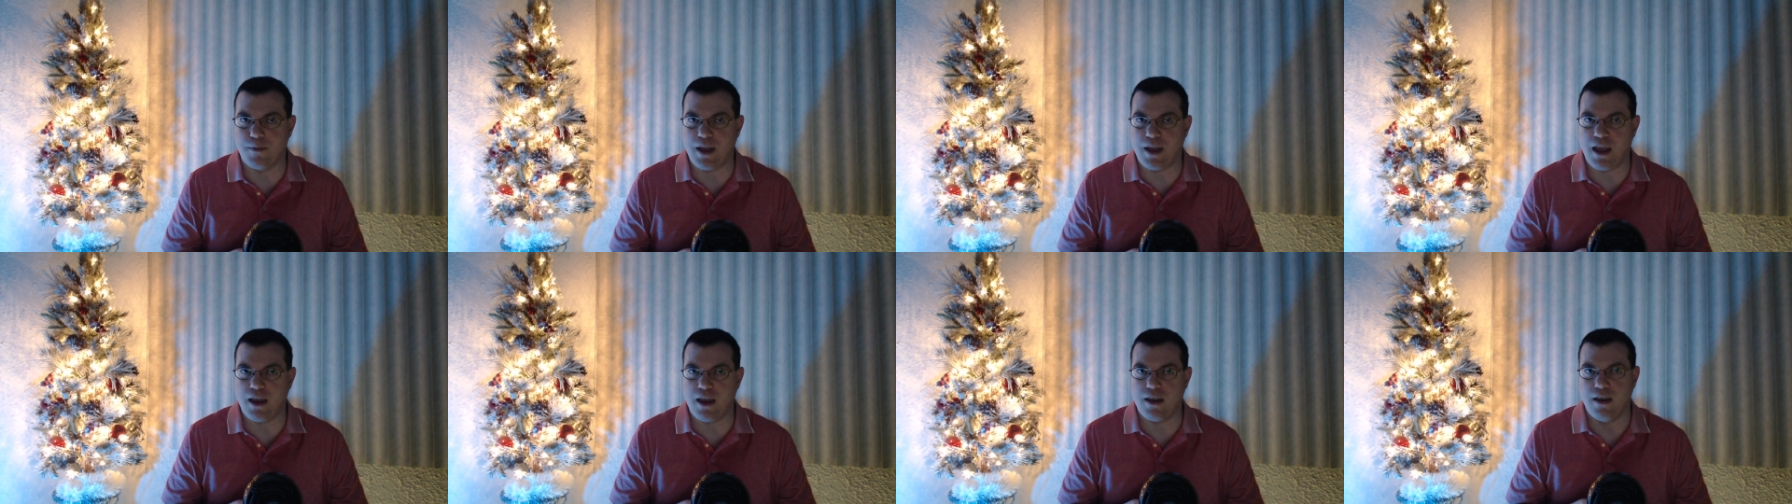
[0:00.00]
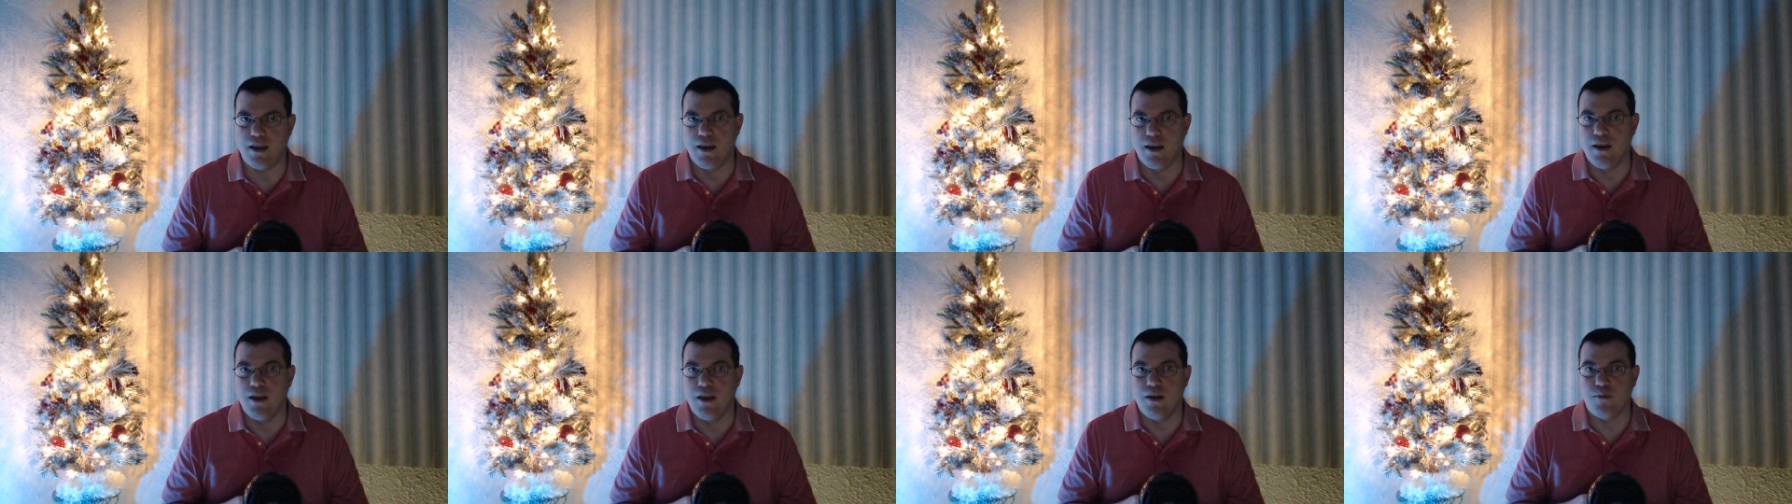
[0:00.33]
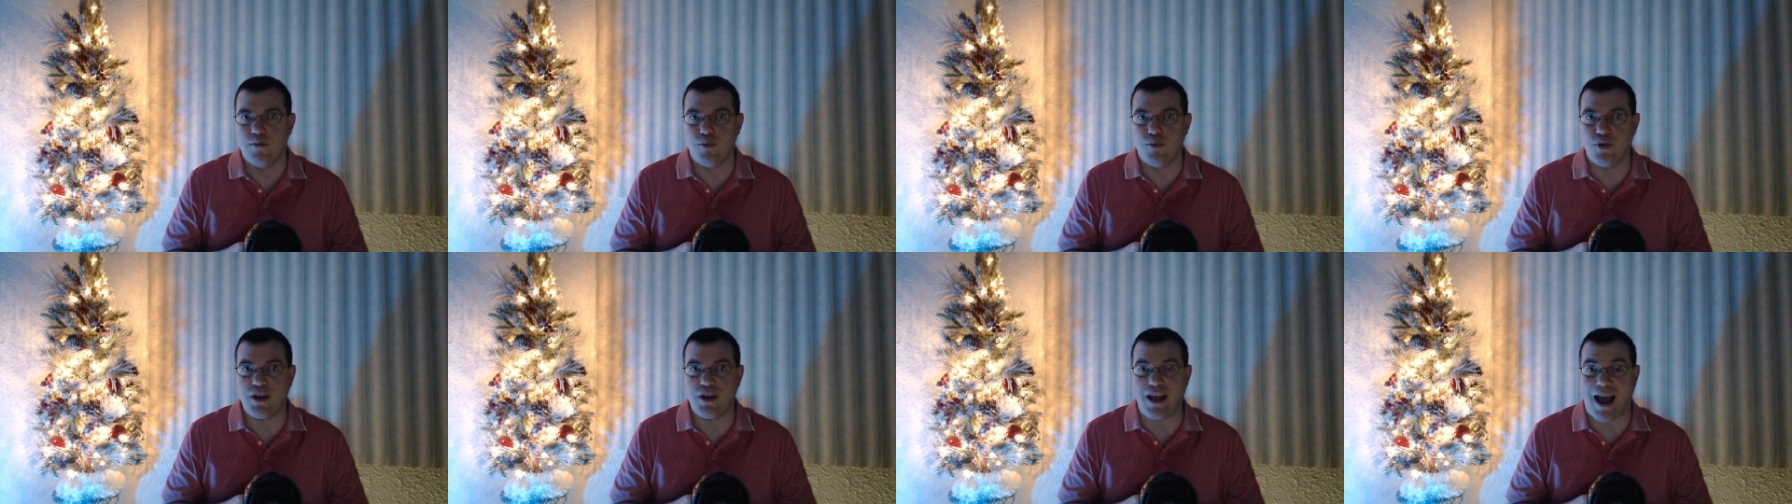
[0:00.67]
a
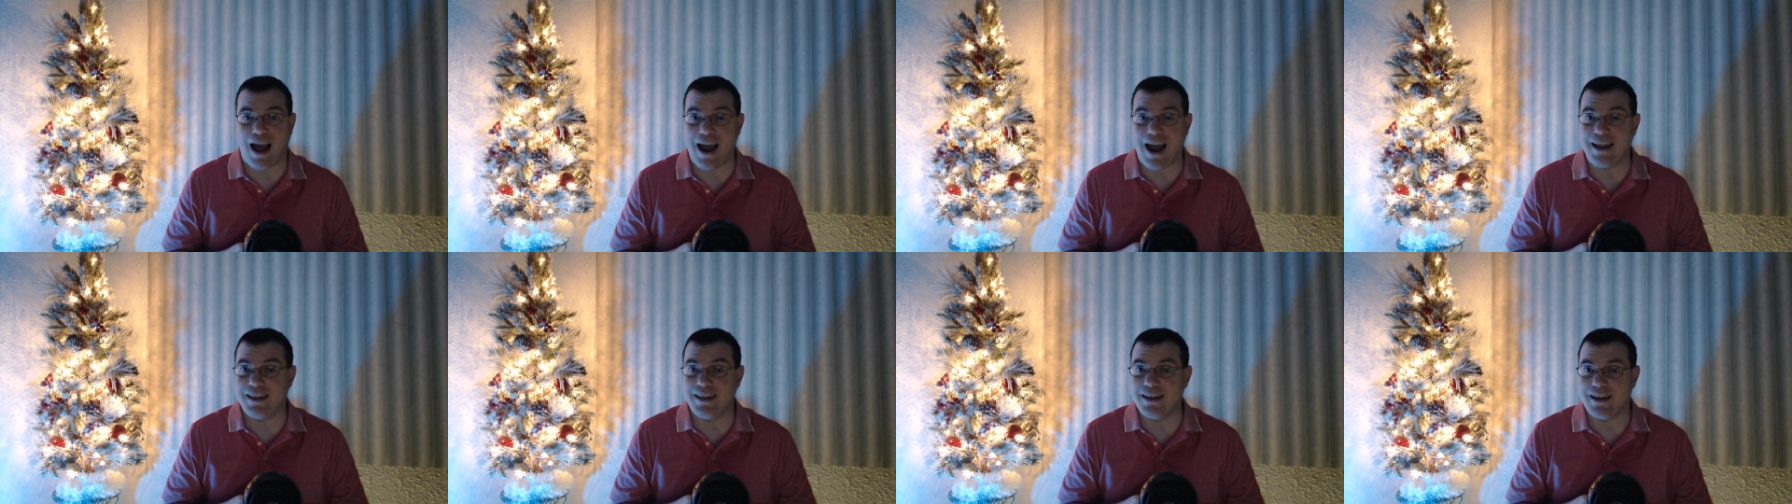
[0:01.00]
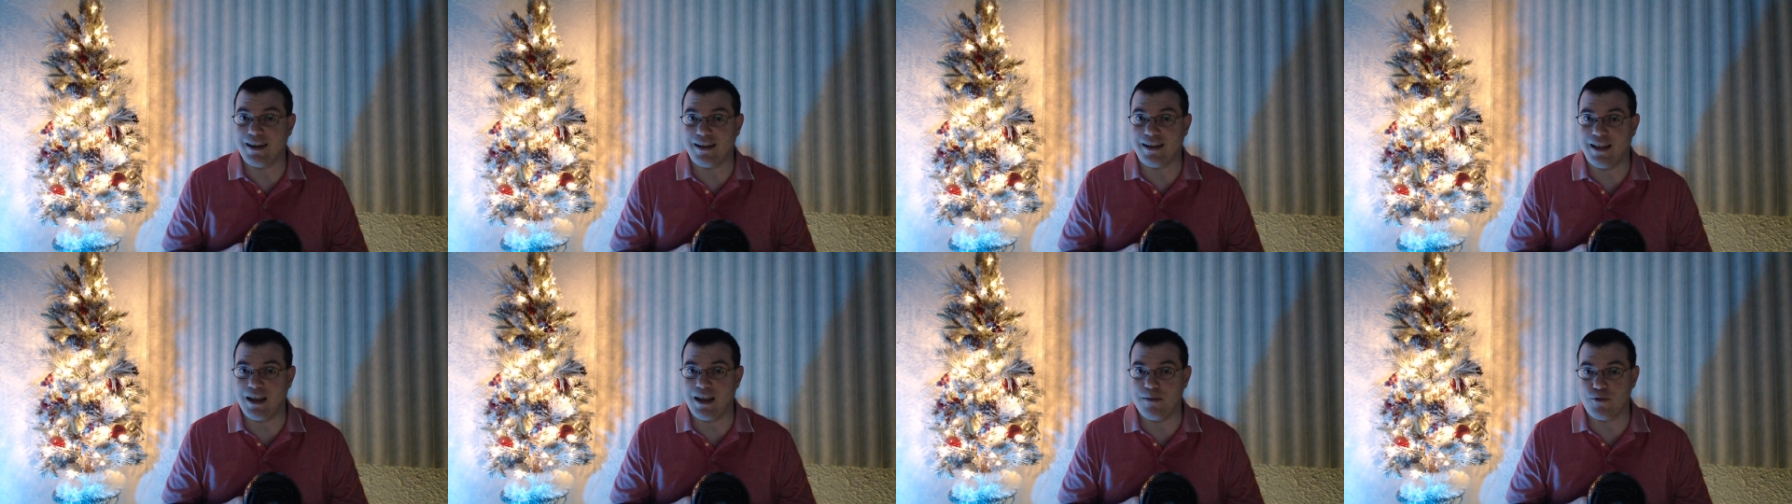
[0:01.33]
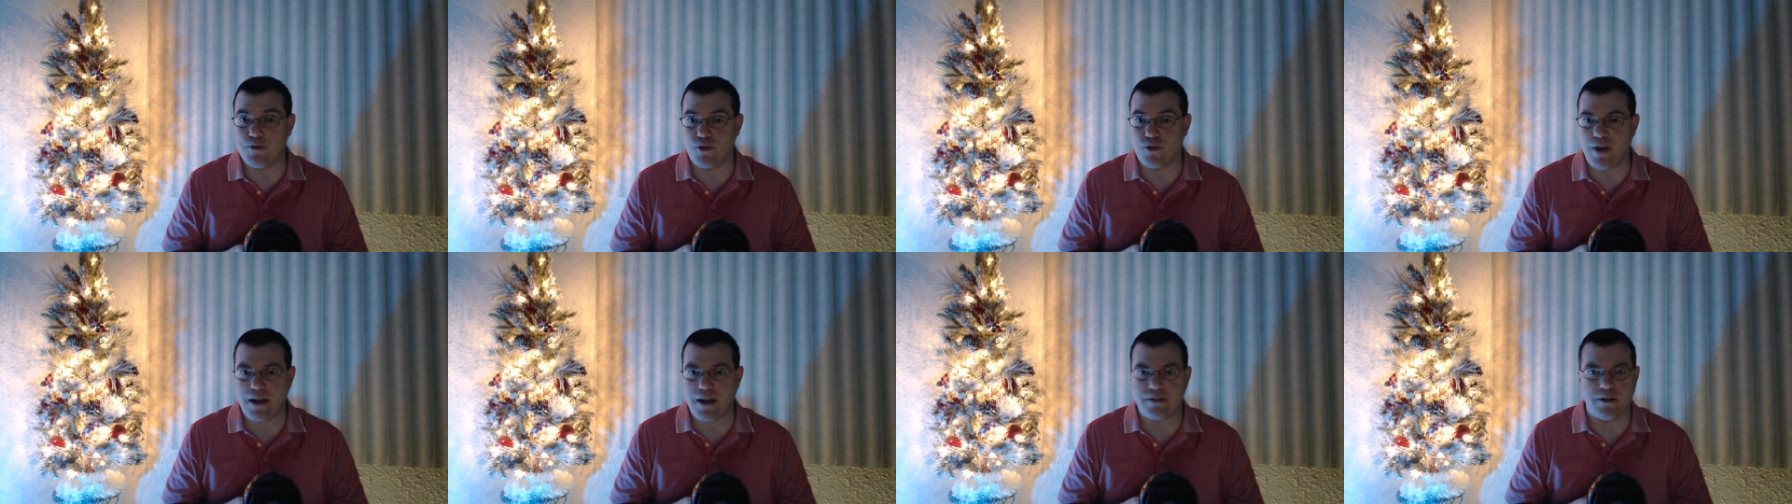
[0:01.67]
pretty highly acclaimed
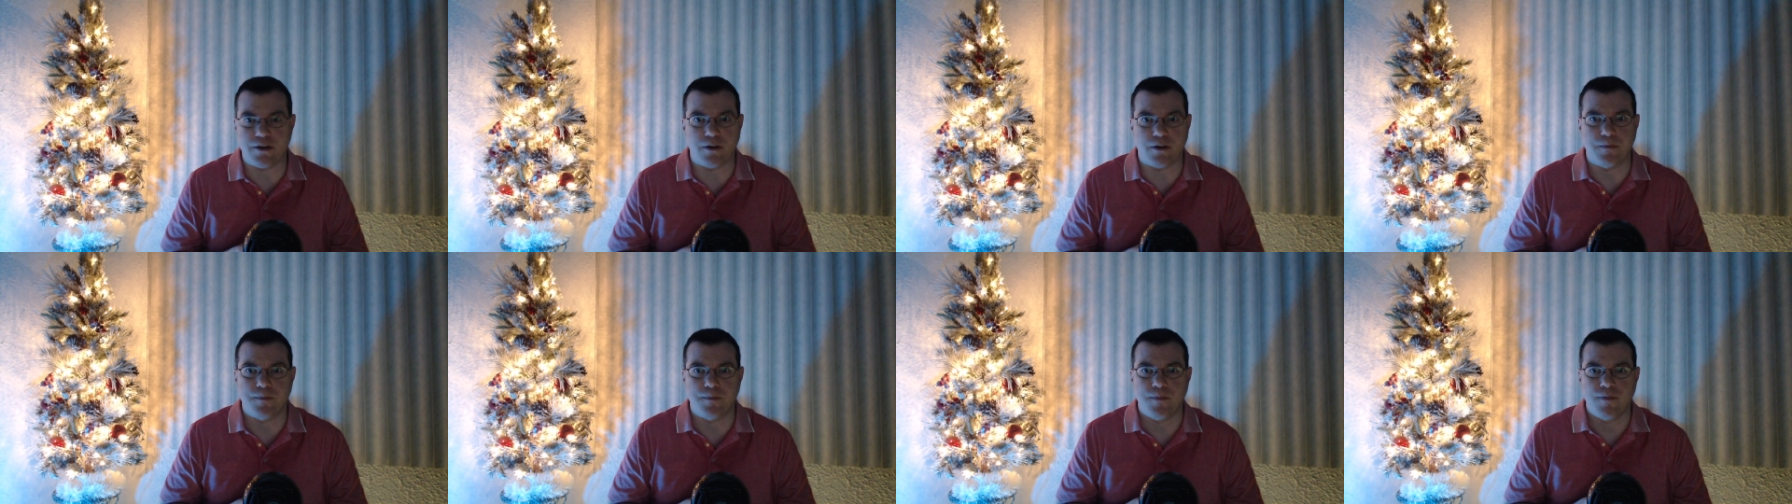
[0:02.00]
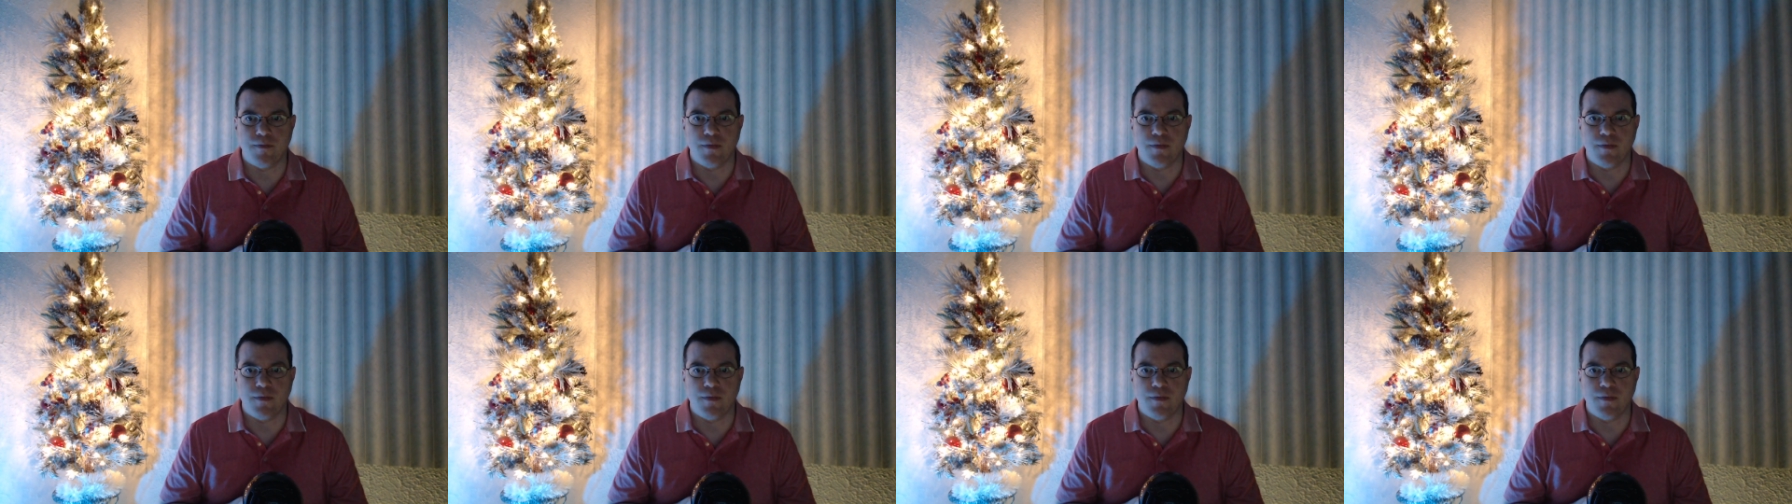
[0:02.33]
director.